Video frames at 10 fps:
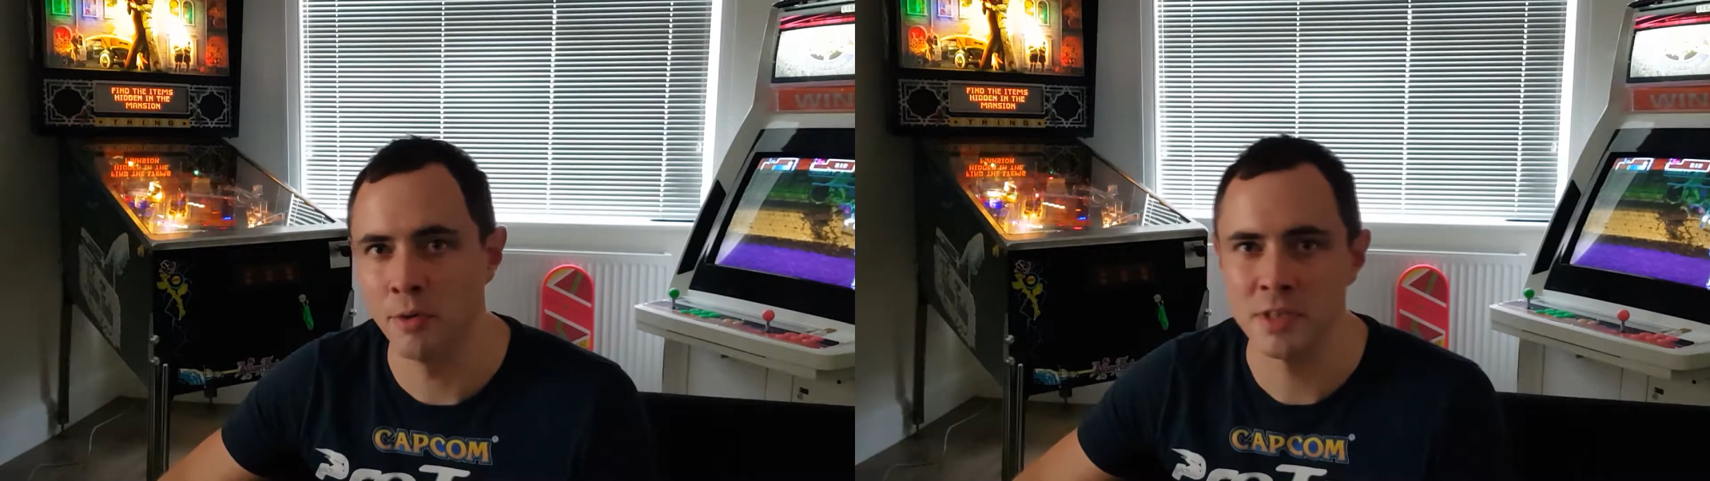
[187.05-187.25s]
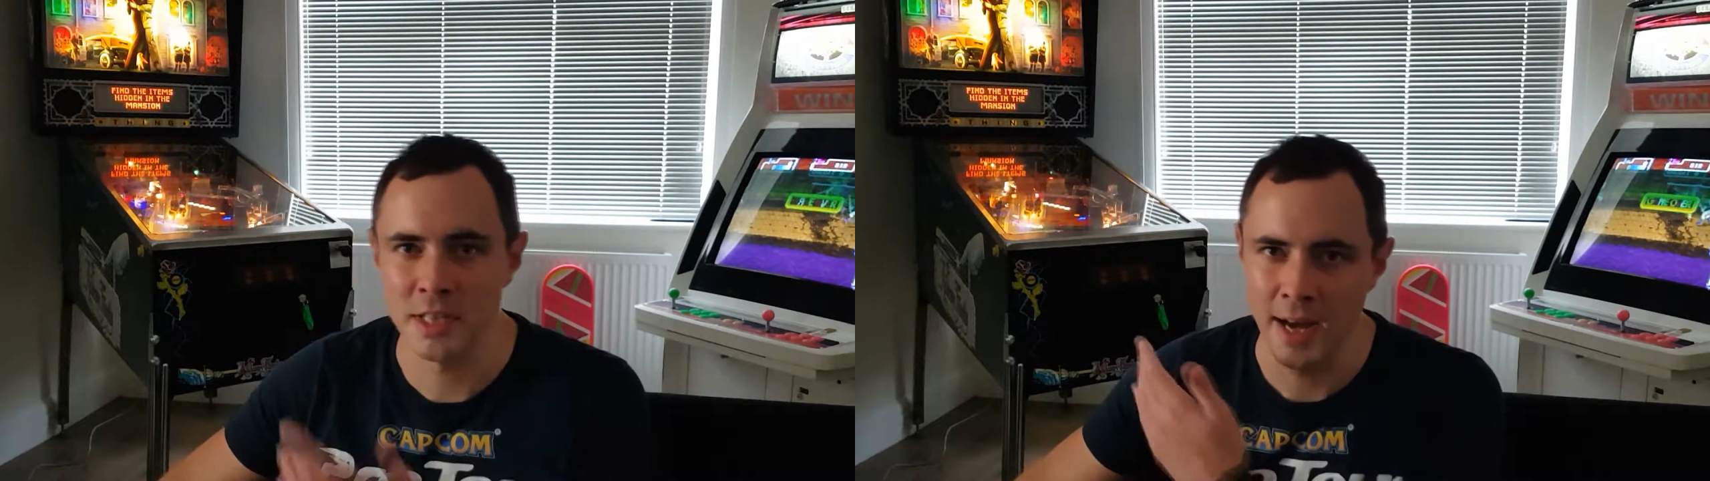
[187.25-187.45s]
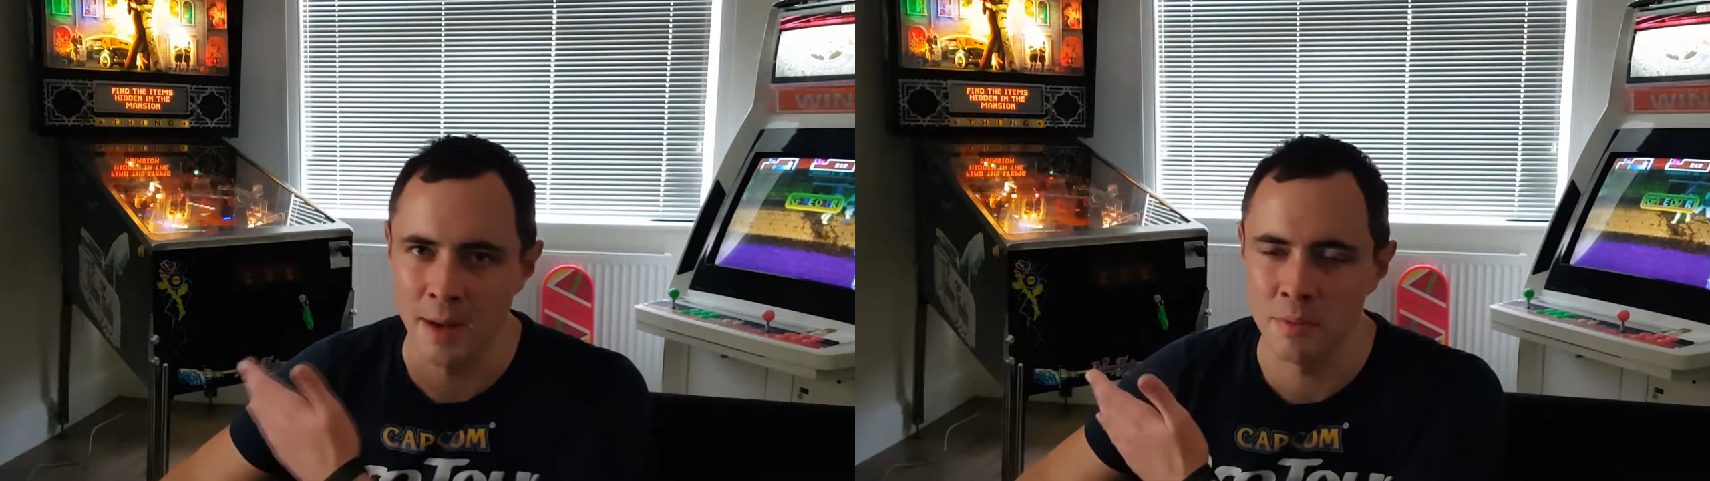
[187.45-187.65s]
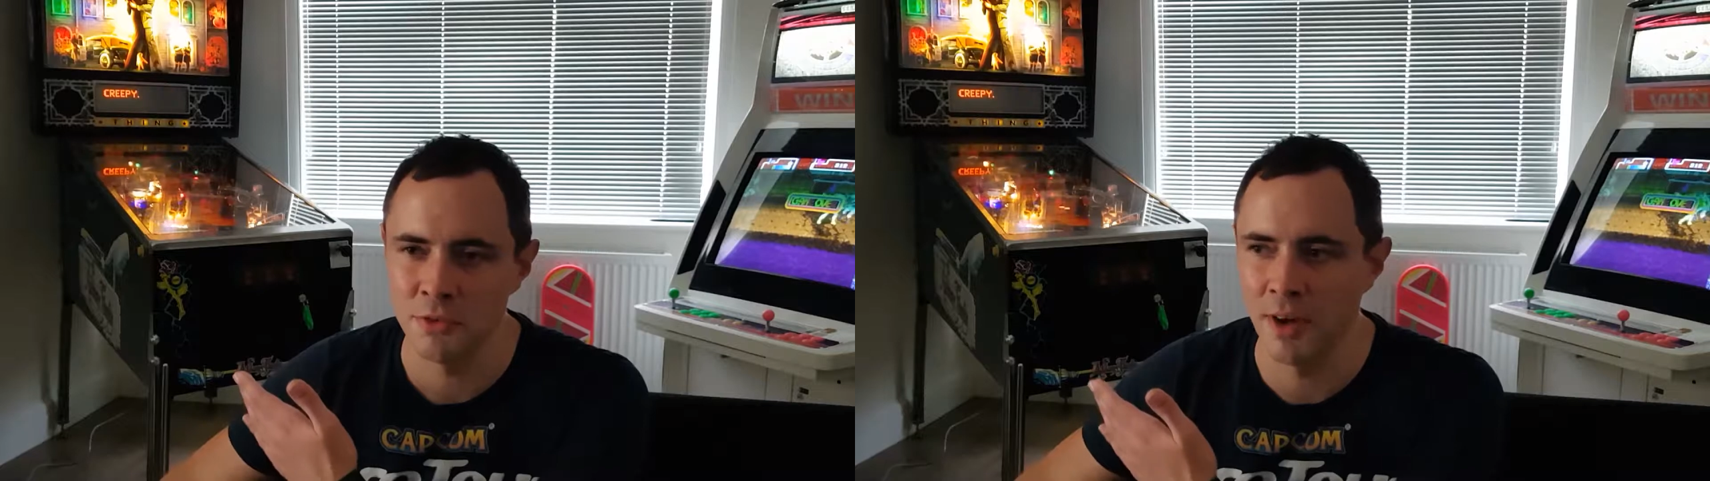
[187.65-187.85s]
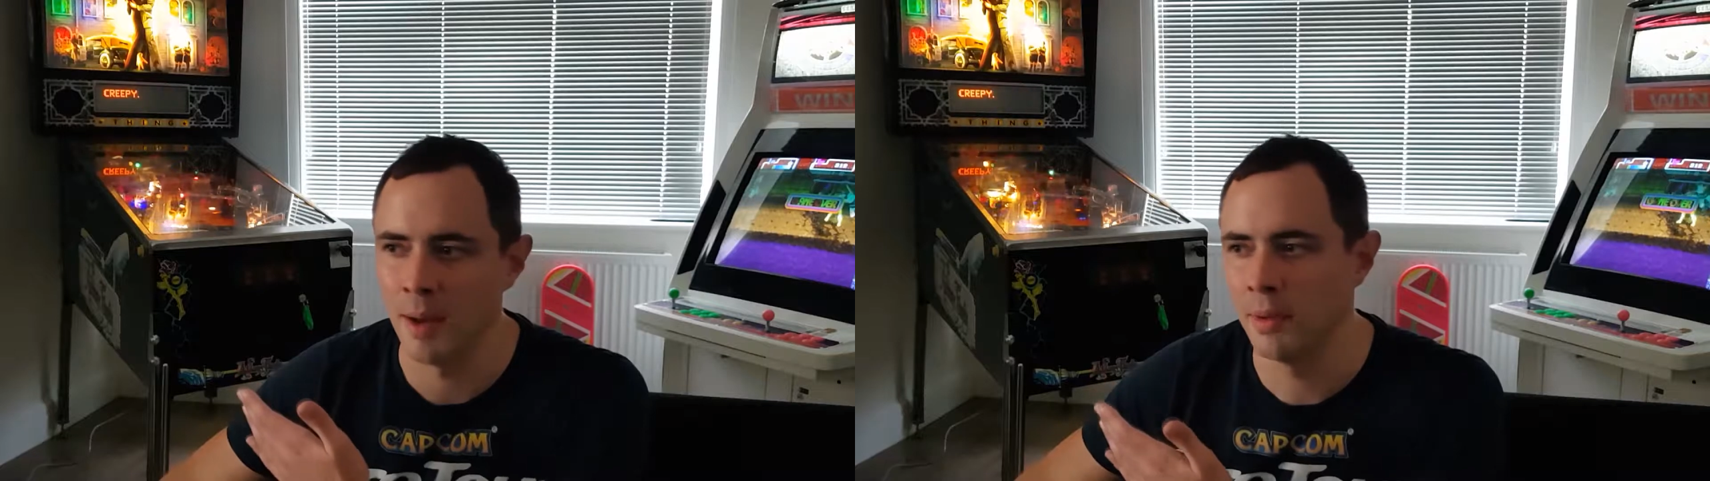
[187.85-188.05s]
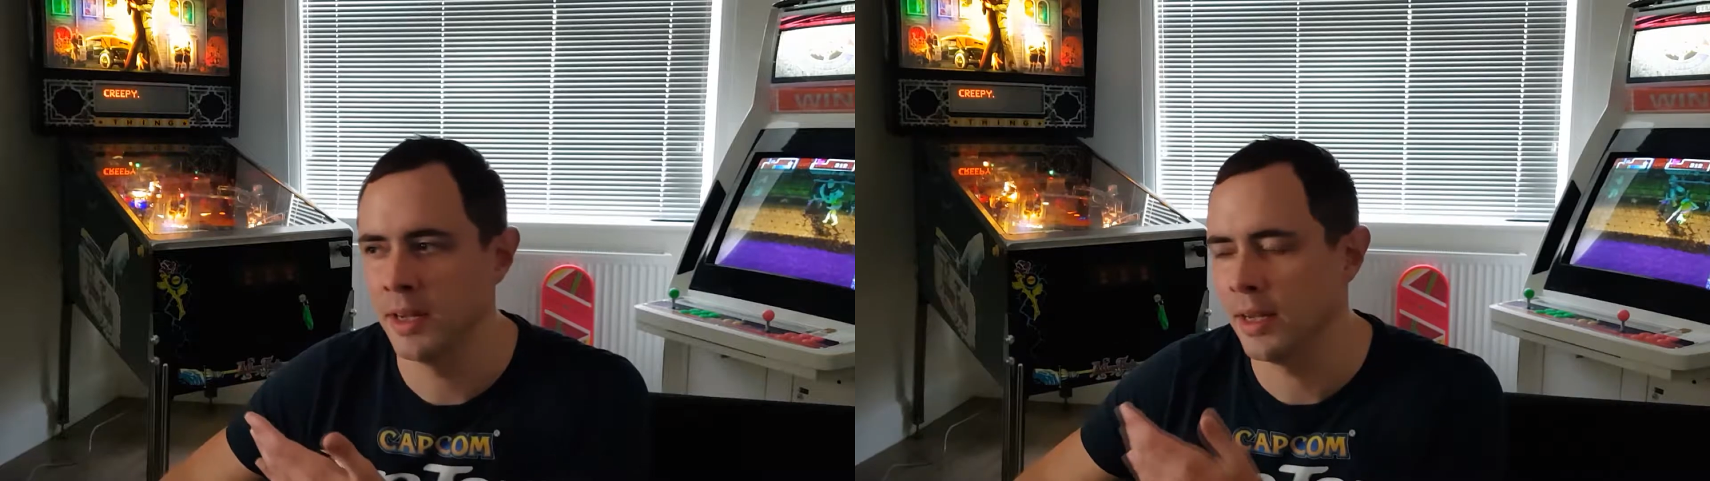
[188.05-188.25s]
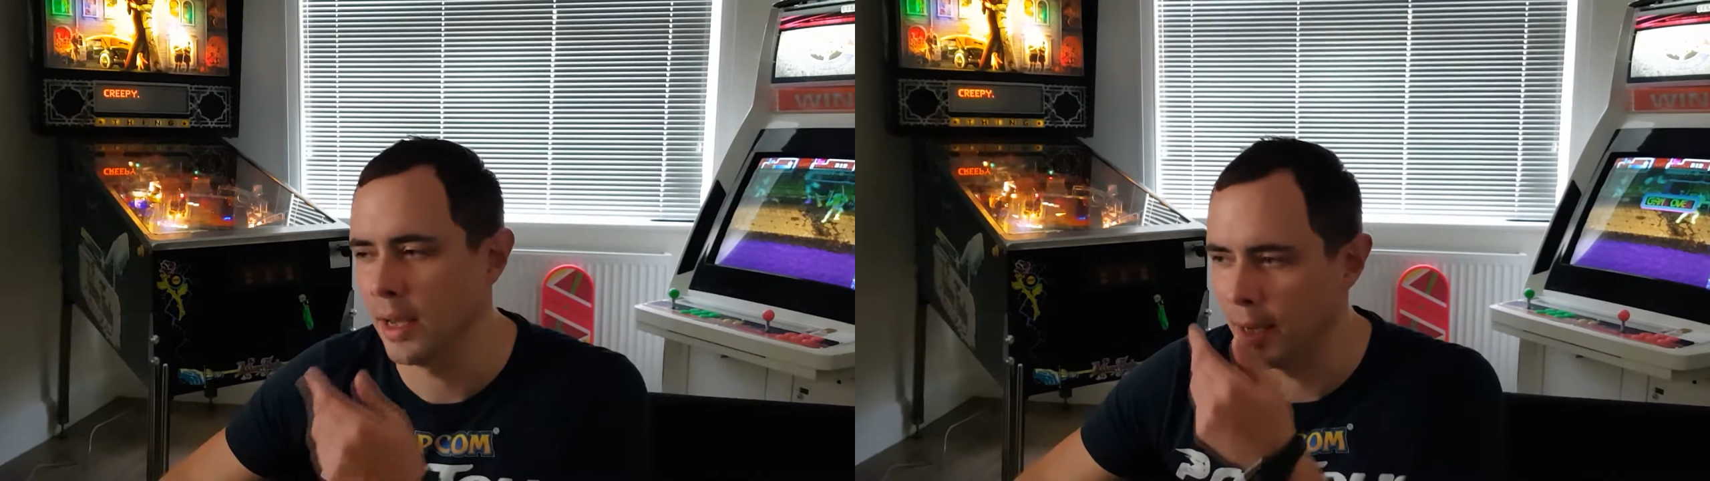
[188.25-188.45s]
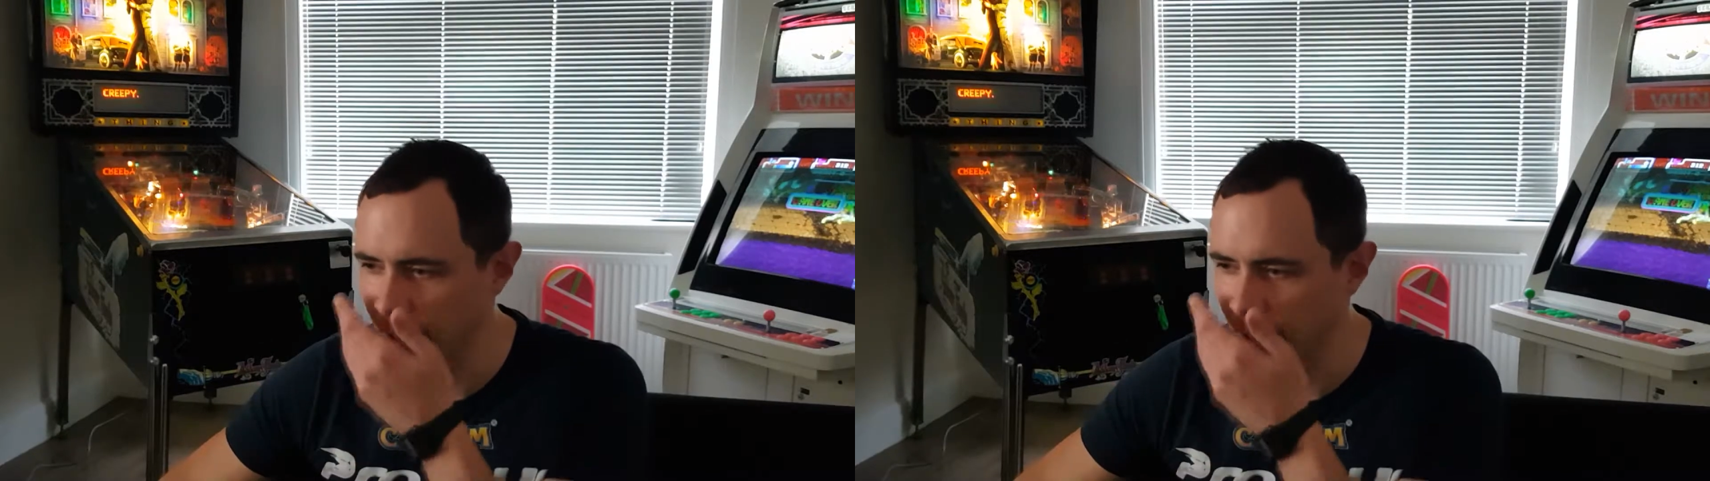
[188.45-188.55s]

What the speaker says: obviously Addams Family,